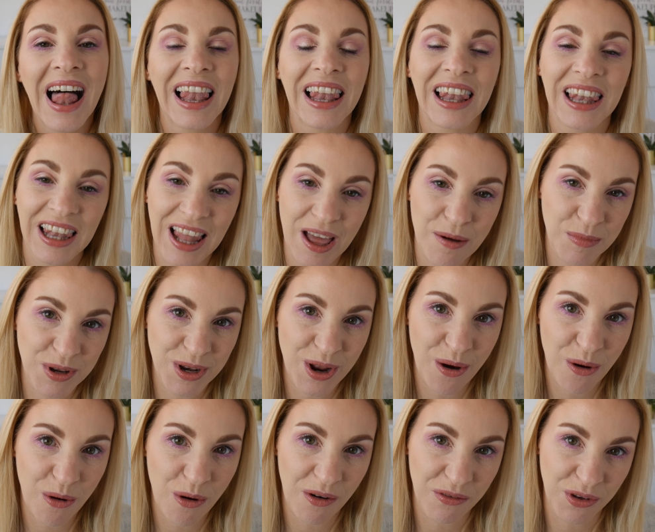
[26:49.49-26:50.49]
Let me
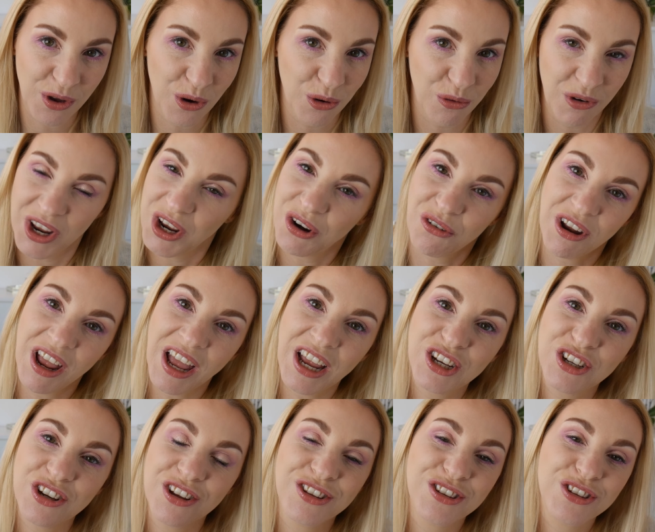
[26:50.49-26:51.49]
know of your
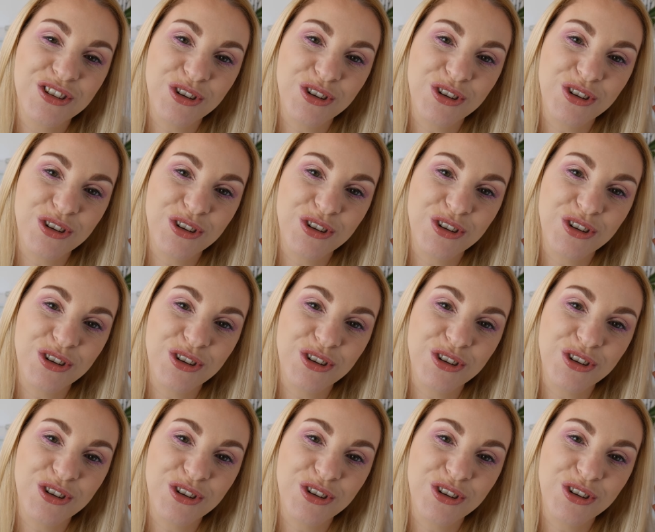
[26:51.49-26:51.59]
recreations.